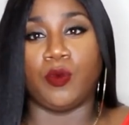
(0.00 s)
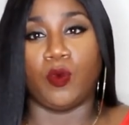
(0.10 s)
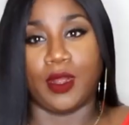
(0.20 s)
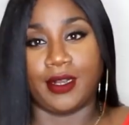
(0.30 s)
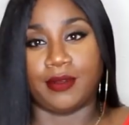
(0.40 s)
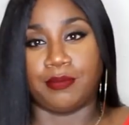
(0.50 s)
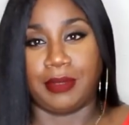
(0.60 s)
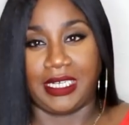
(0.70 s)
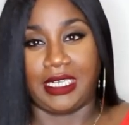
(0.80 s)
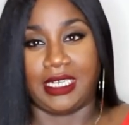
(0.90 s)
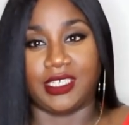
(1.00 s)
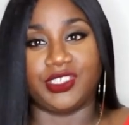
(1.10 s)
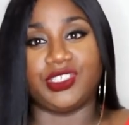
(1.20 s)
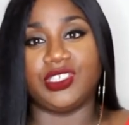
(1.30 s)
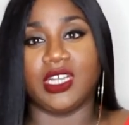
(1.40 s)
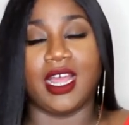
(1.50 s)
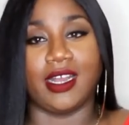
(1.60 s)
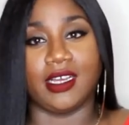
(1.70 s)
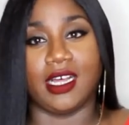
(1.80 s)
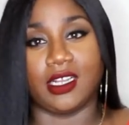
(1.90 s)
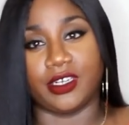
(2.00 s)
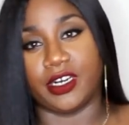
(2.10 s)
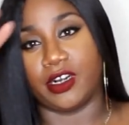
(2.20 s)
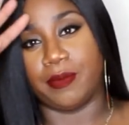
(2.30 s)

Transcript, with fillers: 1B-ish kind of color